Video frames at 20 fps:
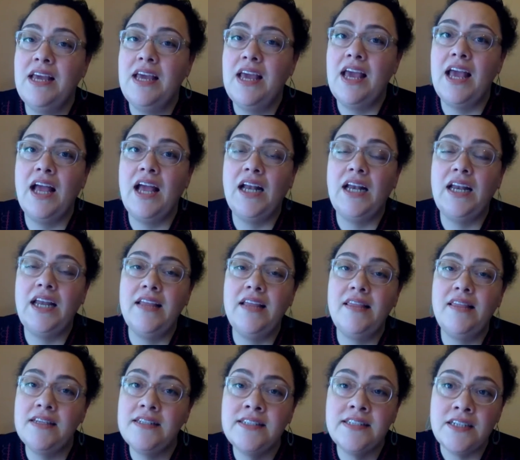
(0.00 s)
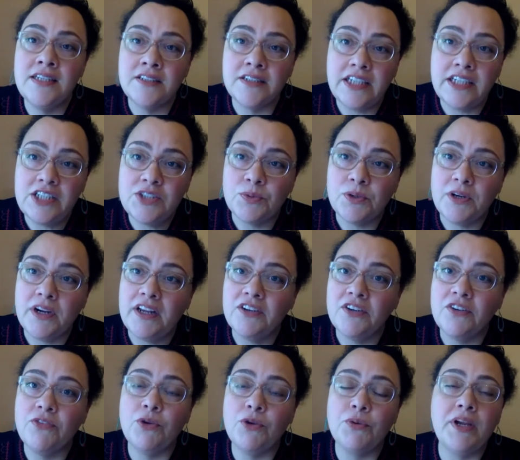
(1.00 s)
And in this series, we're
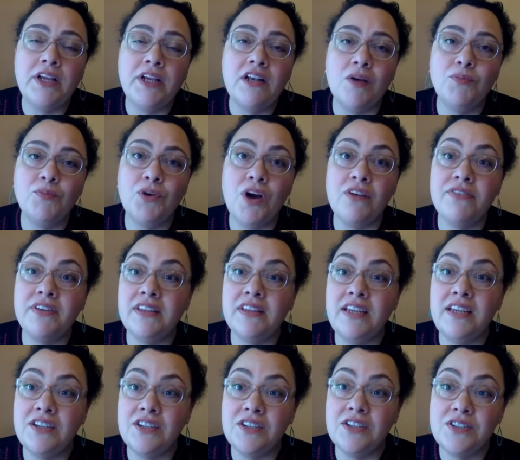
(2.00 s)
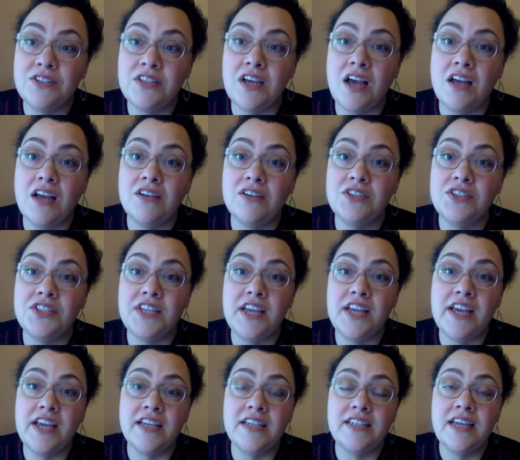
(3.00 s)
interviewing nonprofit leaders to
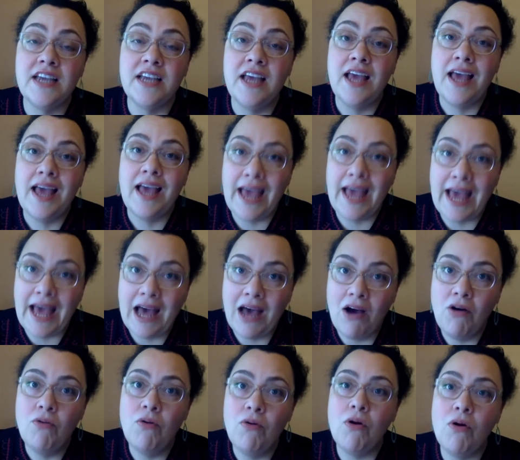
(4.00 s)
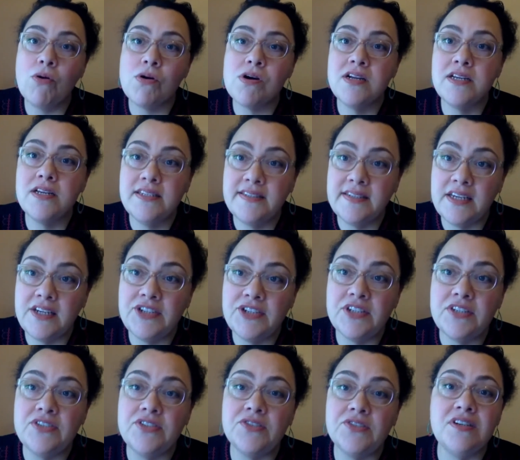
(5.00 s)
understand how
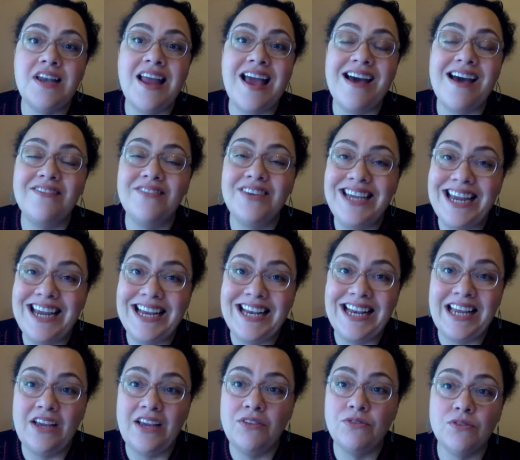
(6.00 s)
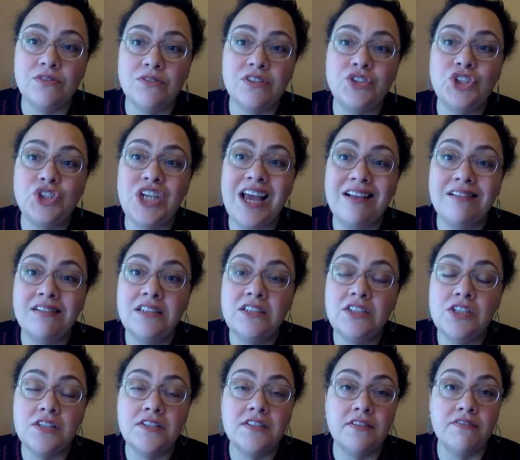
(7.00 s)
organizations are navigating through the
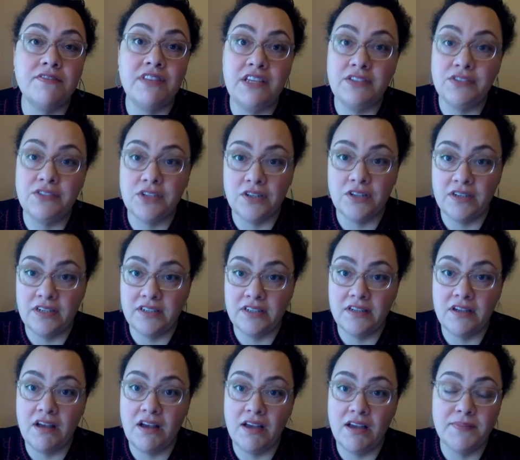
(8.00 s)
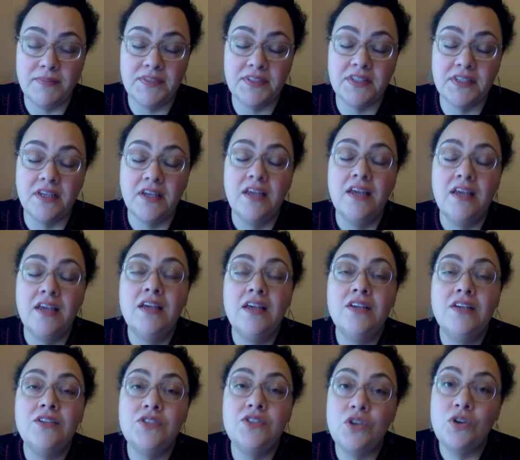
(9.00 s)
challenges of these current times.
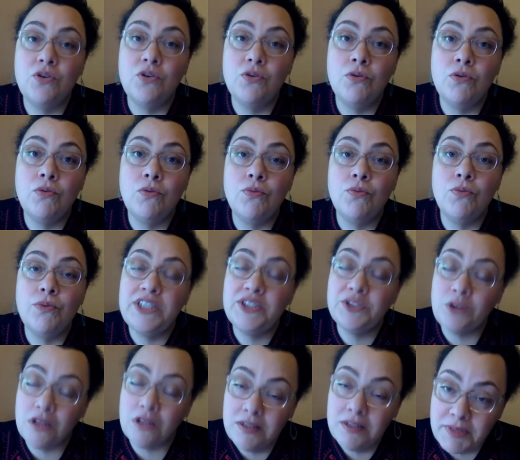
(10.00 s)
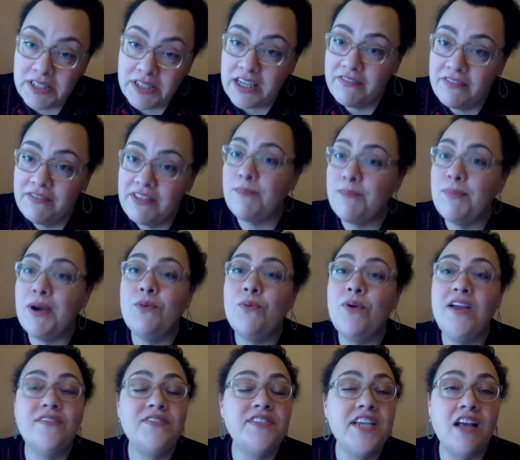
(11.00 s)
So we strongly believe that by
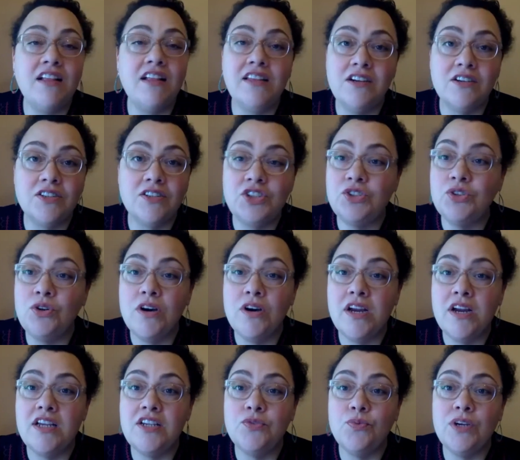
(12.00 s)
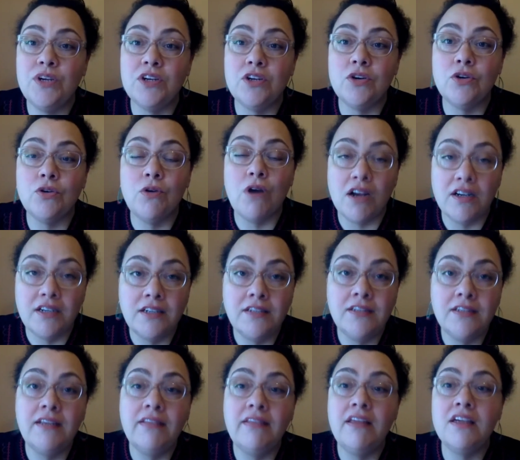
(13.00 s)
way of telling our stories, we are
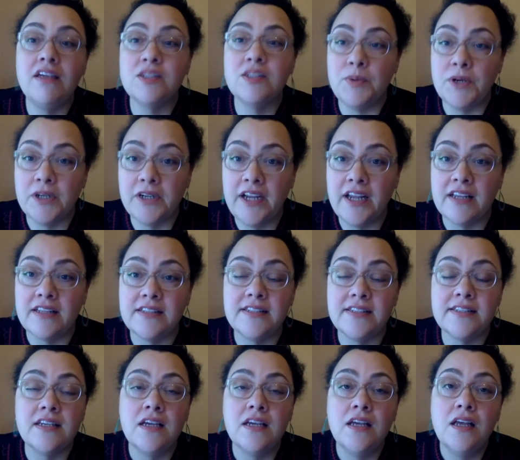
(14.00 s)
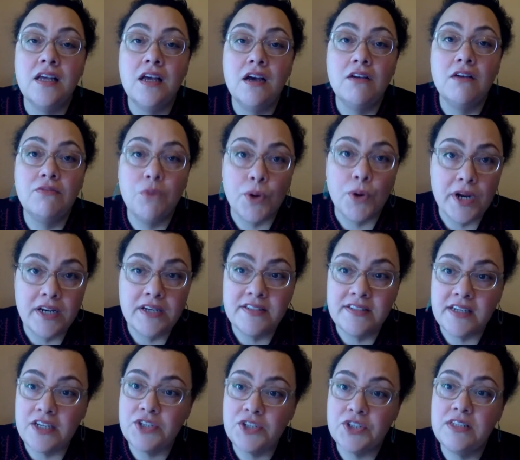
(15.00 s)
chronicling the experience of
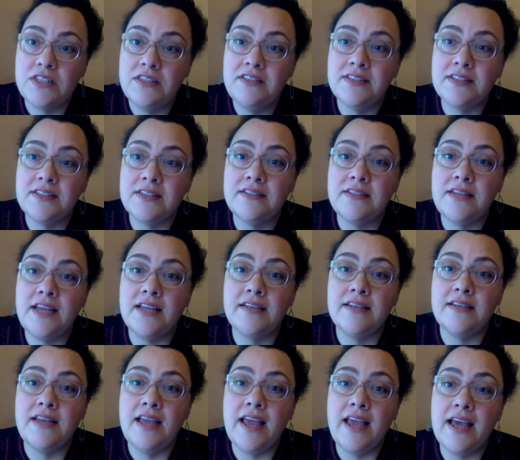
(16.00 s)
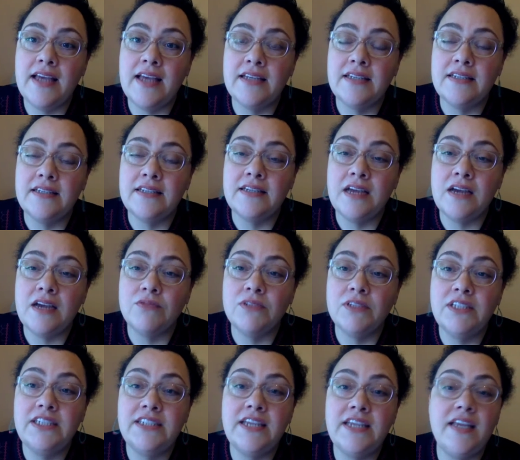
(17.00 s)
organizations and
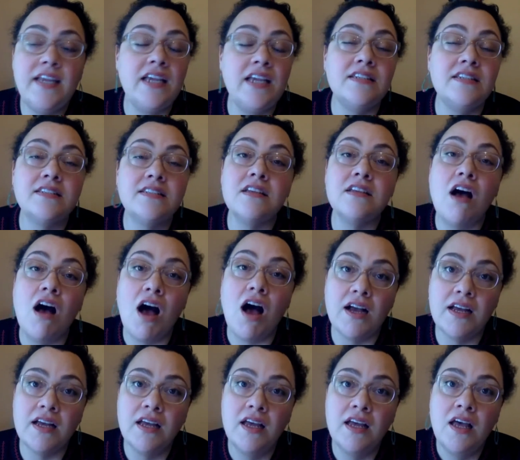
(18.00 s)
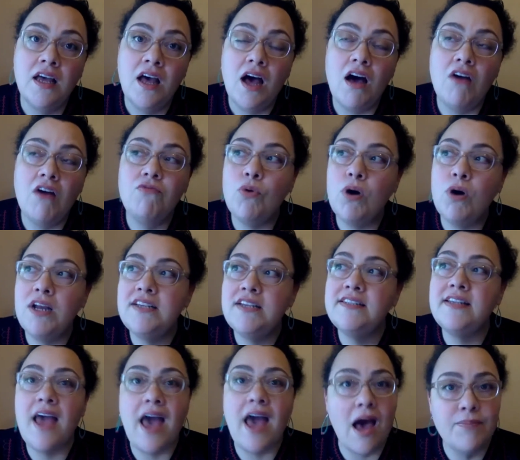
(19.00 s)
really taking stock of what is
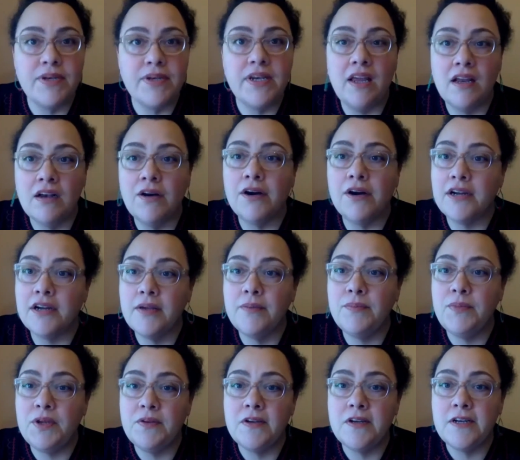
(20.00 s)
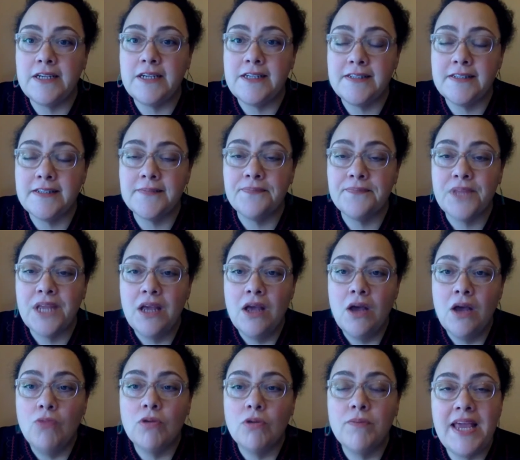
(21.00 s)
happening in our communities.
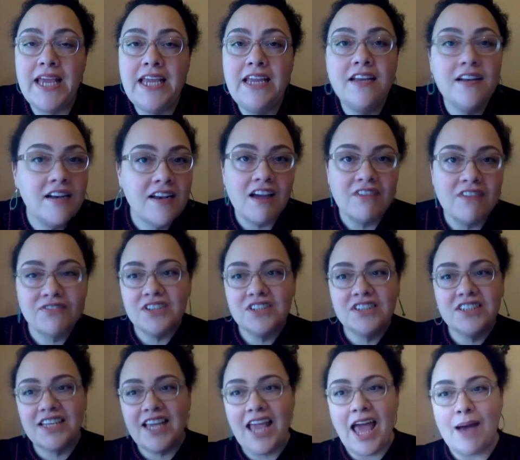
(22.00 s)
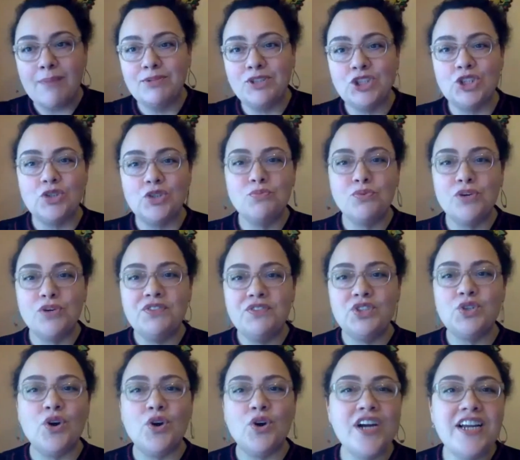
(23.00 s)
We're making an effort to capture brief
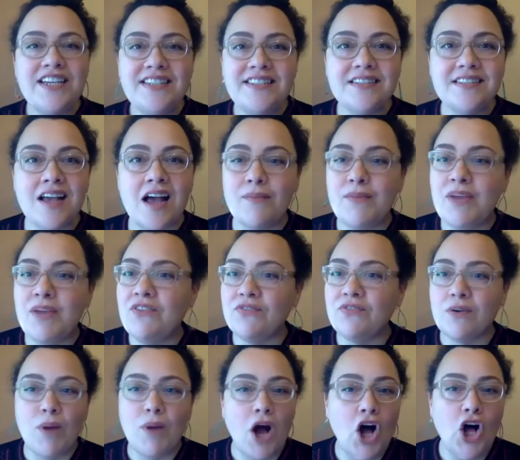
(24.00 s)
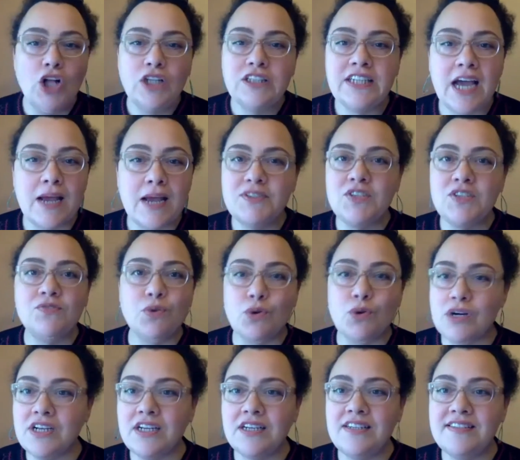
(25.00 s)
stories coming from all types of
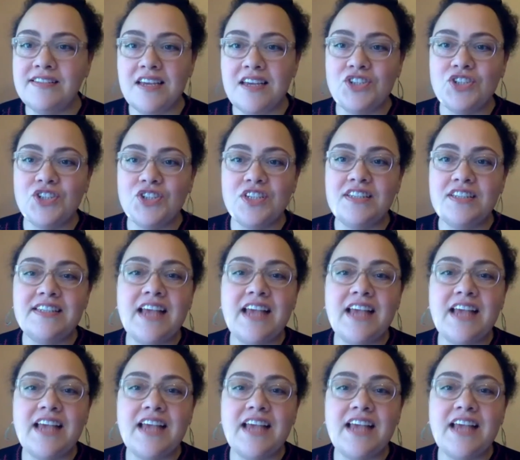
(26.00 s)
organizations